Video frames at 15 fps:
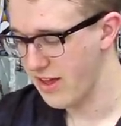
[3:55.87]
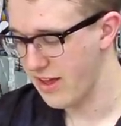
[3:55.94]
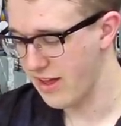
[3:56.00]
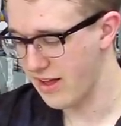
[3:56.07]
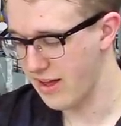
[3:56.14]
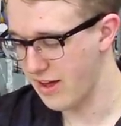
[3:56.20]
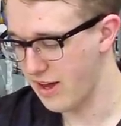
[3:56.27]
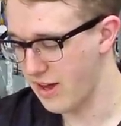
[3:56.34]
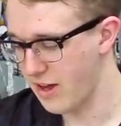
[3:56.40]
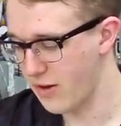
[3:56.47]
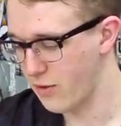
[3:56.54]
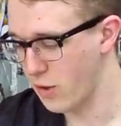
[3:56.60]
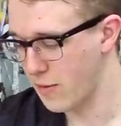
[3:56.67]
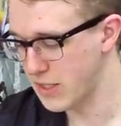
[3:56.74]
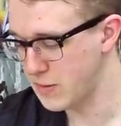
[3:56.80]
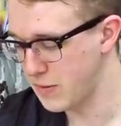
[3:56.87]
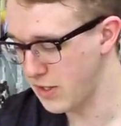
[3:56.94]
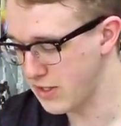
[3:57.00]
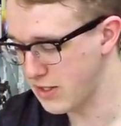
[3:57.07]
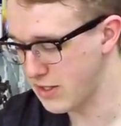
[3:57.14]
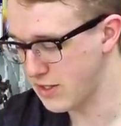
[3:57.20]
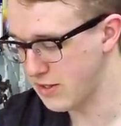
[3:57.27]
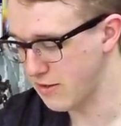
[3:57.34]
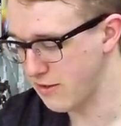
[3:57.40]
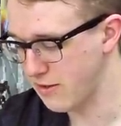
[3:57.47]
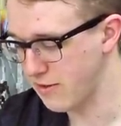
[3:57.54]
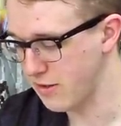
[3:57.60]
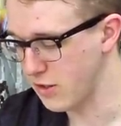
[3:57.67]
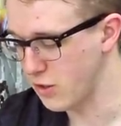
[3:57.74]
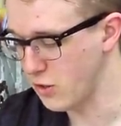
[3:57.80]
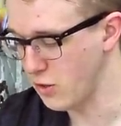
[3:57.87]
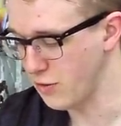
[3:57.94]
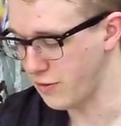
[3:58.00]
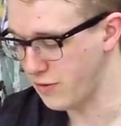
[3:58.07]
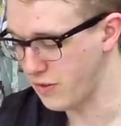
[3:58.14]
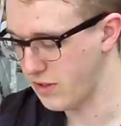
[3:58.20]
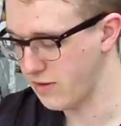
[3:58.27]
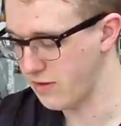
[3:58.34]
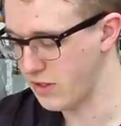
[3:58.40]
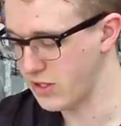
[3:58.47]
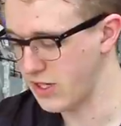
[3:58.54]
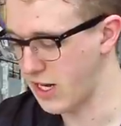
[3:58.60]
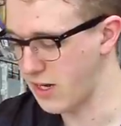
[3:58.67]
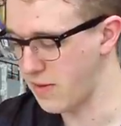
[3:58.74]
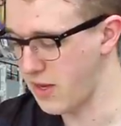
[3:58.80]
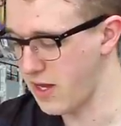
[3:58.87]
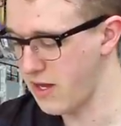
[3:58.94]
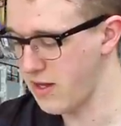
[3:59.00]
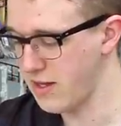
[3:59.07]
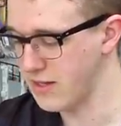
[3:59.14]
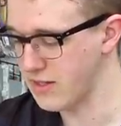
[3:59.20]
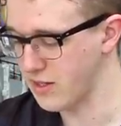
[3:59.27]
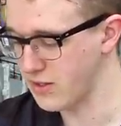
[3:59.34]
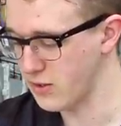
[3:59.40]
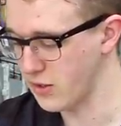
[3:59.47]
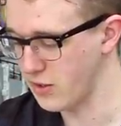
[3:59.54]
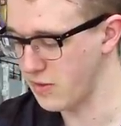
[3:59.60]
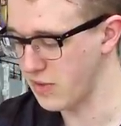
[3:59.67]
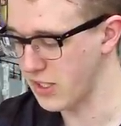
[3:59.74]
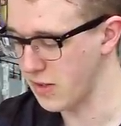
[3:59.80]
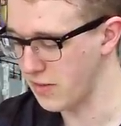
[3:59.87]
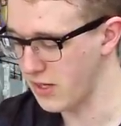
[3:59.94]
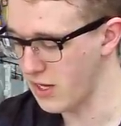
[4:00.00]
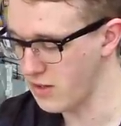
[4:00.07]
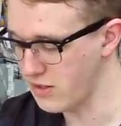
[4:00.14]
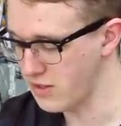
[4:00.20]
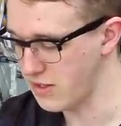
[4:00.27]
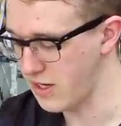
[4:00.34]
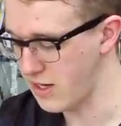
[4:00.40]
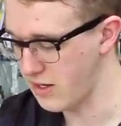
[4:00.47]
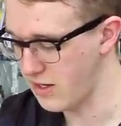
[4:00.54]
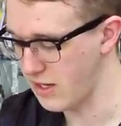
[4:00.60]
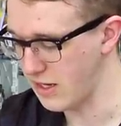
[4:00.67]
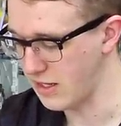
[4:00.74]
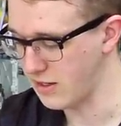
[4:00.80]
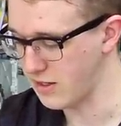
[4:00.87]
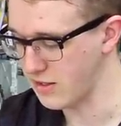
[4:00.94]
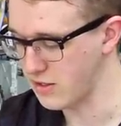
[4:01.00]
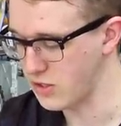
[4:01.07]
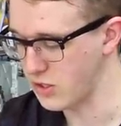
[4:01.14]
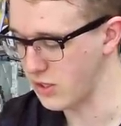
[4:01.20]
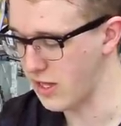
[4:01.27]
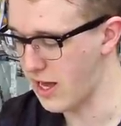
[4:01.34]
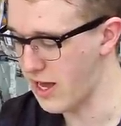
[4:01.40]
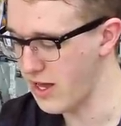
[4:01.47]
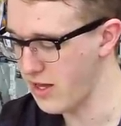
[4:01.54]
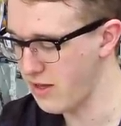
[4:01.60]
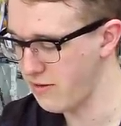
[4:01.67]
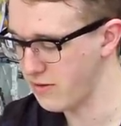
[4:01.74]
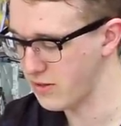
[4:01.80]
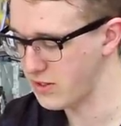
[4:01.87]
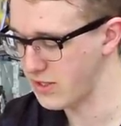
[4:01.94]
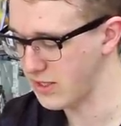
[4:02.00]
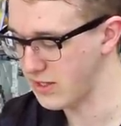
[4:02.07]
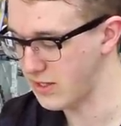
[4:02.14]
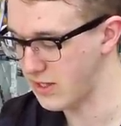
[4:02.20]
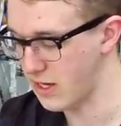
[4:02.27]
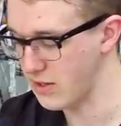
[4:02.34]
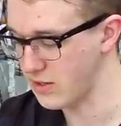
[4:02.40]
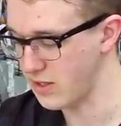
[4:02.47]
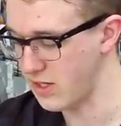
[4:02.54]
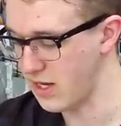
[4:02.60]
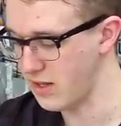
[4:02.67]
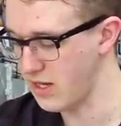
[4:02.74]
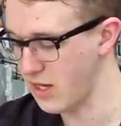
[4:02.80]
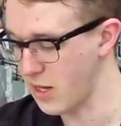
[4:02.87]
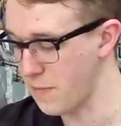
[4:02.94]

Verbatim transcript: Uh, Robot Spirits Goof version anime is also going to be coming out then in July for six thousand yen. They